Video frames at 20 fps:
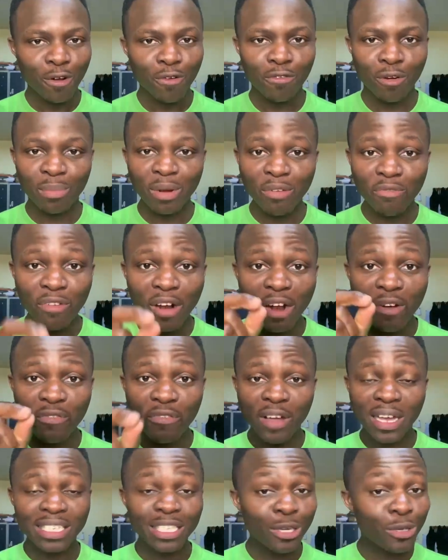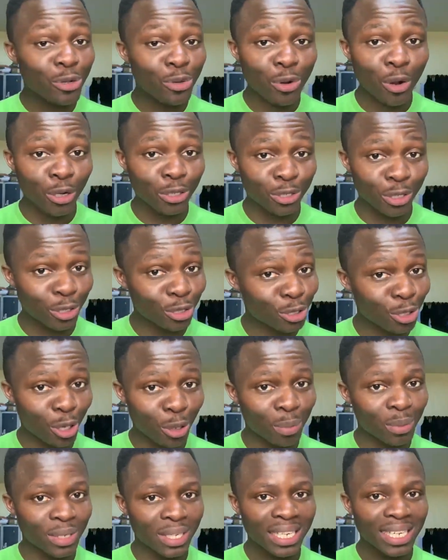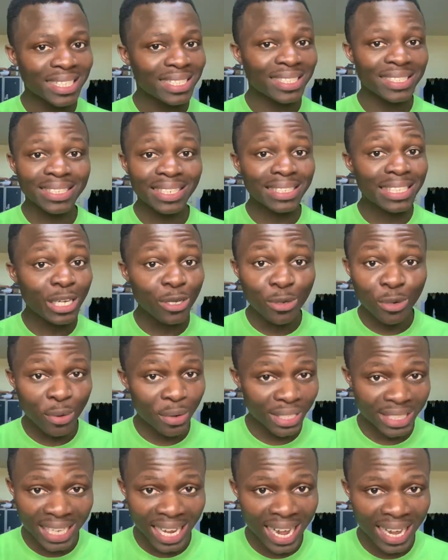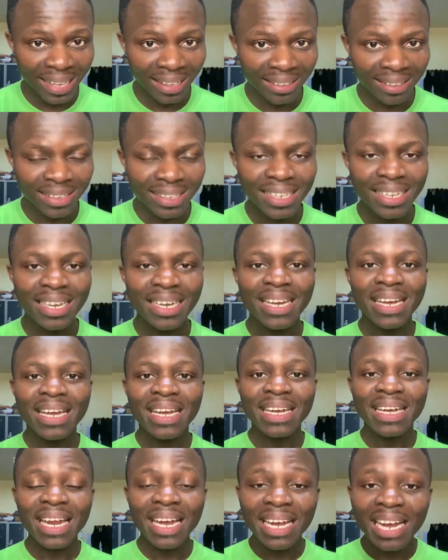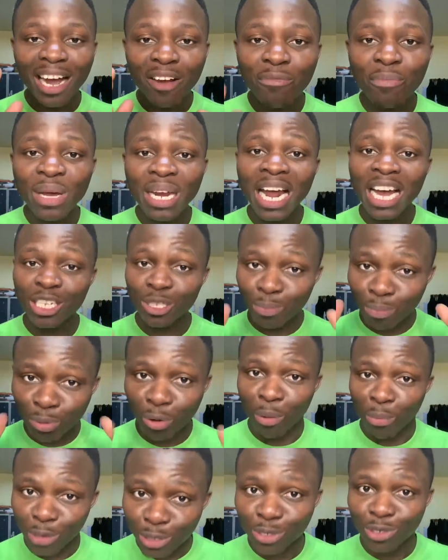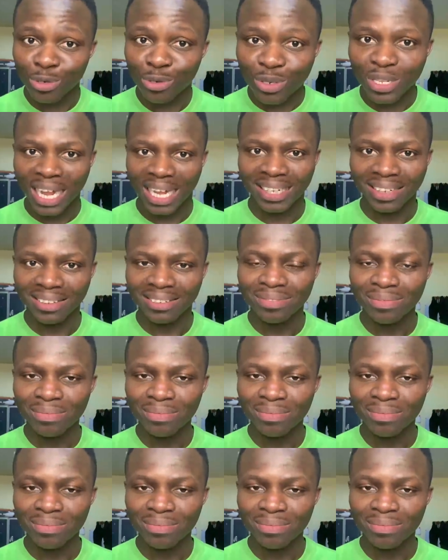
from the very first day you got your job till the day you retire, the government has promised you that